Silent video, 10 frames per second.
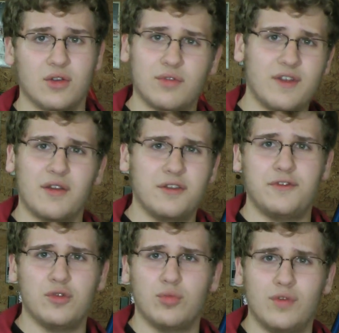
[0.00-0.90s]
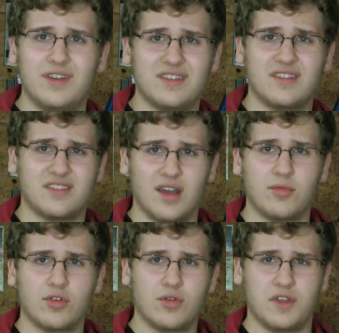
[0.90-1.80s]
There were very few movies in the
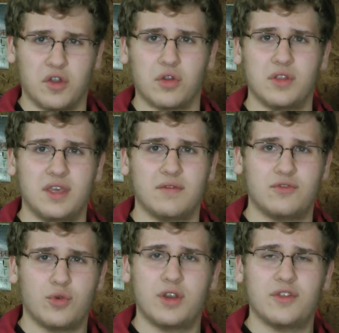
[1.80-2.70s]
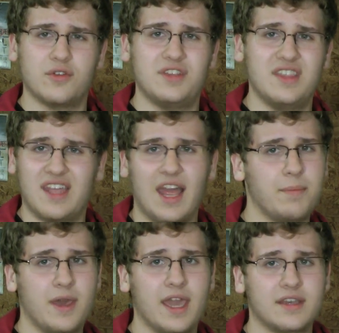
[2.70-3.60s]
summer or the early of 2013 that I
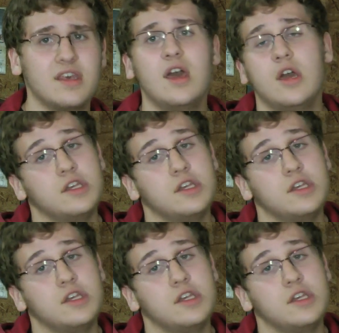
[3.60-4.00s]
picked.